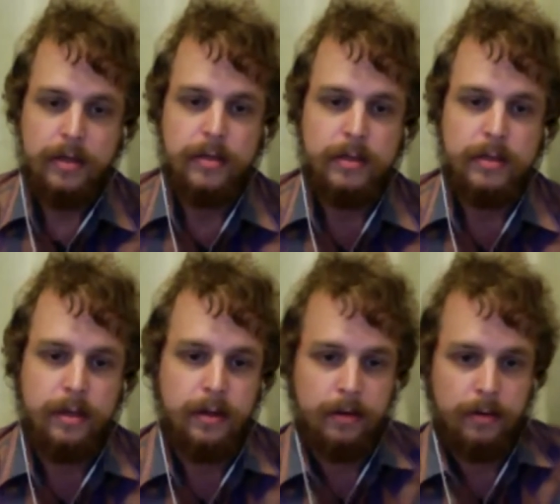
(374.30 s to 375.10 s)

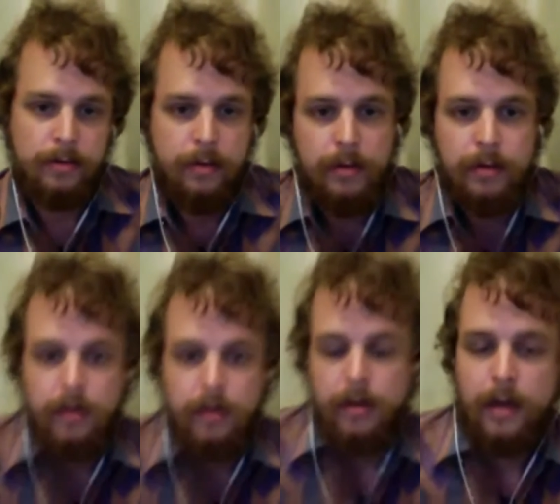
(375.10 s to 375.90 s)
So
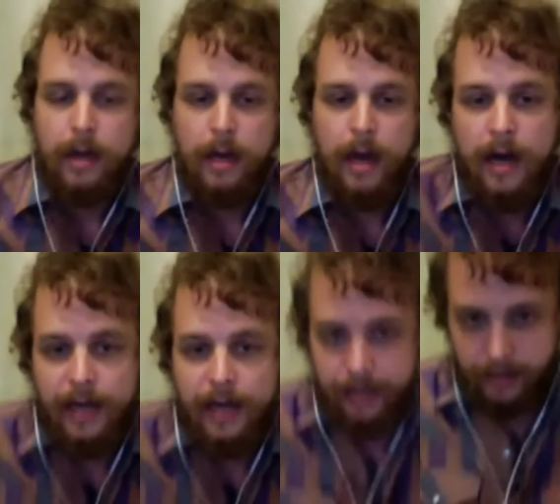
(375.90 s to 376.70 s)

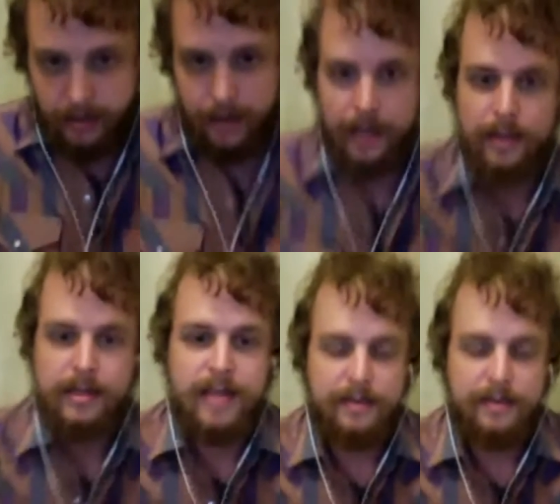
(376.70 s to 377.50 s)
Konkin in the
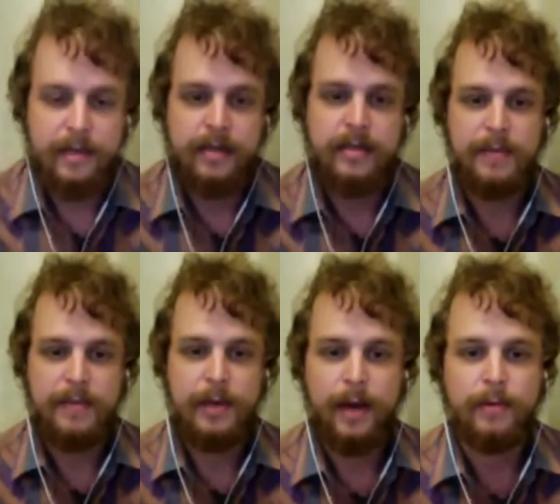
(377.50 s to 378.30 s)
70s,
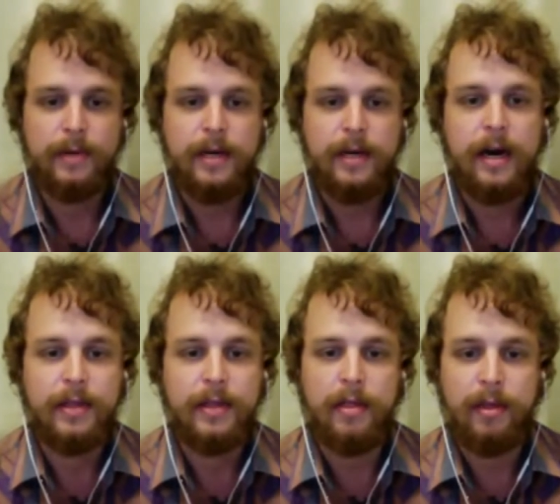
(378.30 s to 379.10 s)
Samuel Edward
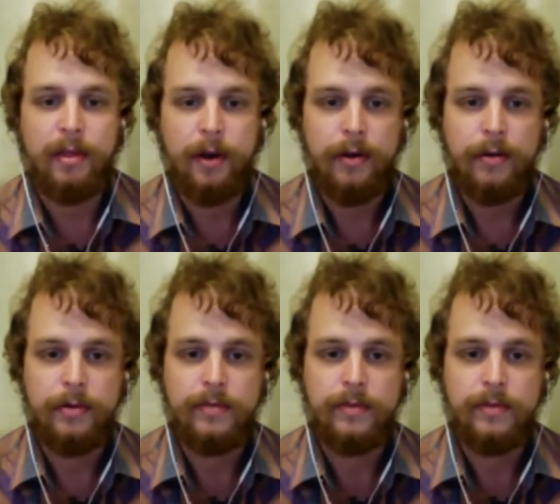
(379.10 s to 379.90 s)
Konkin III, who
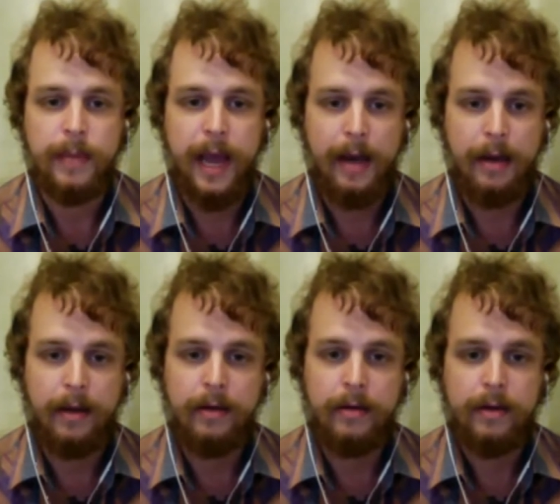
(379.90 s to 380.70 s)
is from
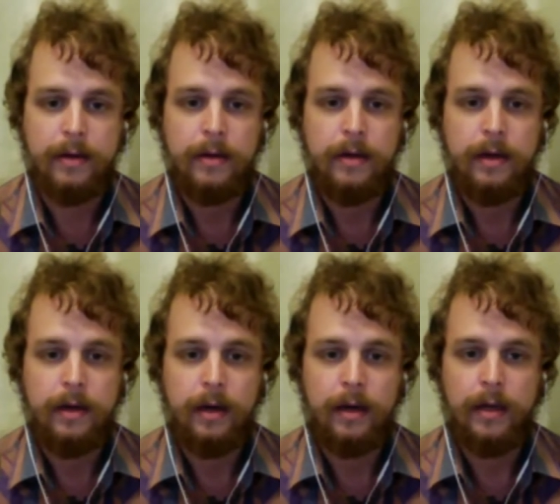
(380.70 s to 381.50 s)
Canada,
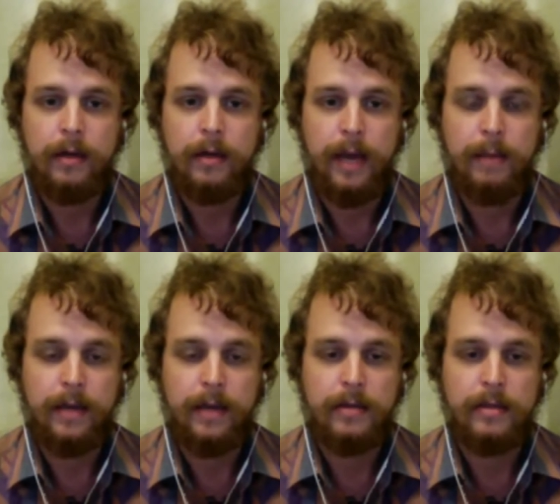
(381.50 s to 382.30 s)
came
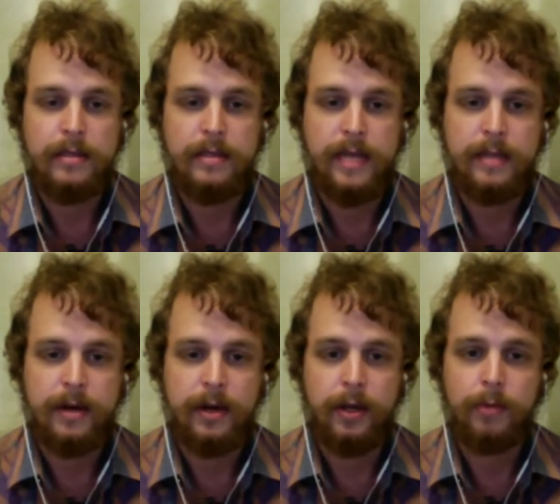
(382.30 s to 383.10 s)
down to the States,
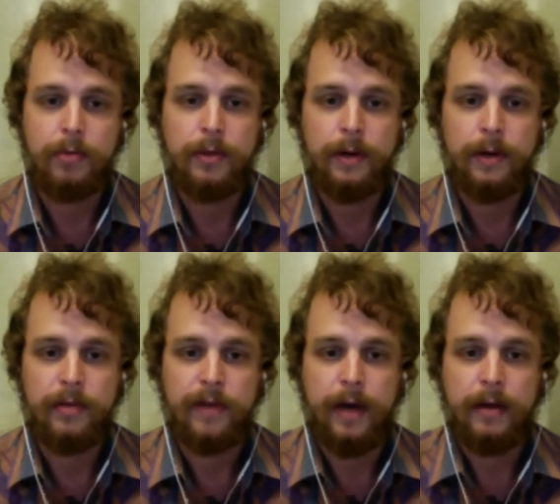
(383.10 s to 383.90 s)
arguably where he
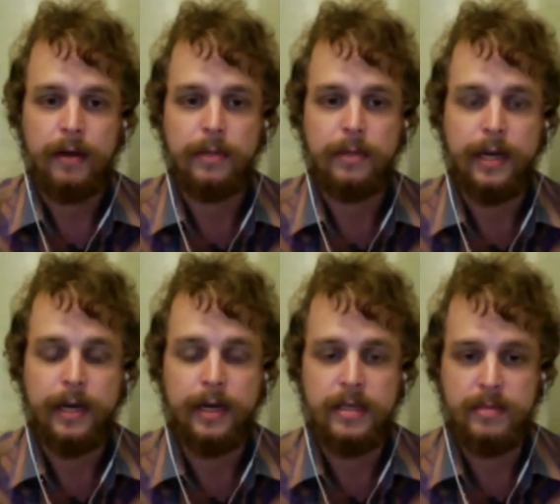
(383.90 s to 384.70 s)
found
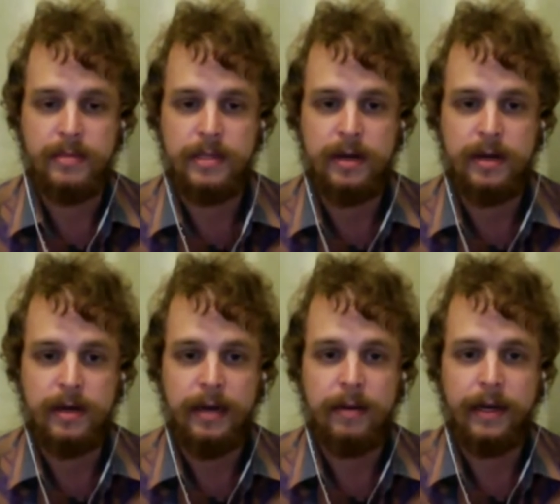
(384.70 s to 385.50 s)
libertarianism and
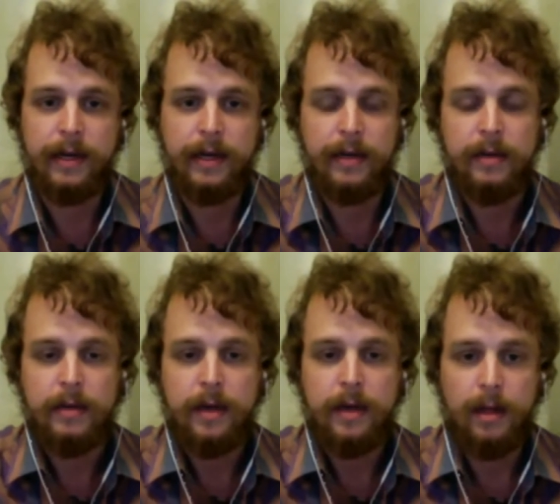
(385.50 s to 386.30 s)
started out like a
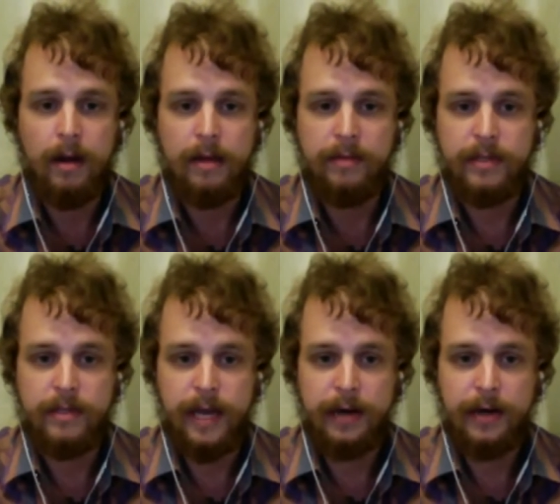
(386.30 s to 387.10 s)
lot of
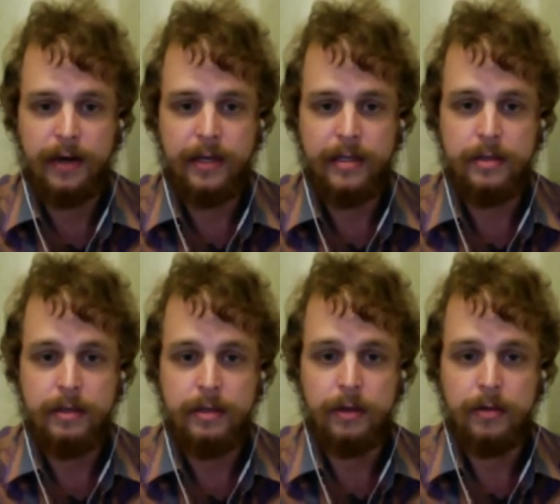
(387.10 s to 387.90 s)
us anarchists
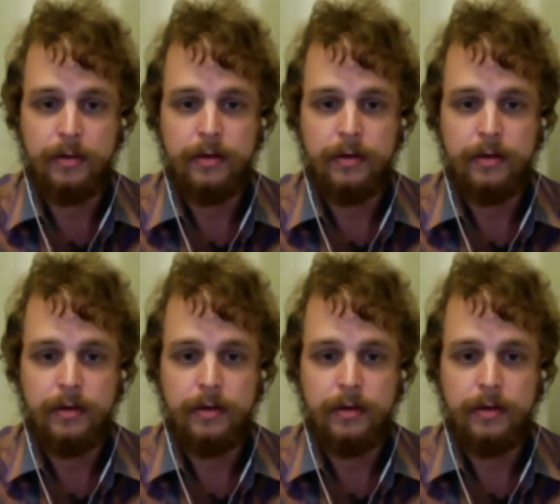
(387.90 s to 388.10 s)
do,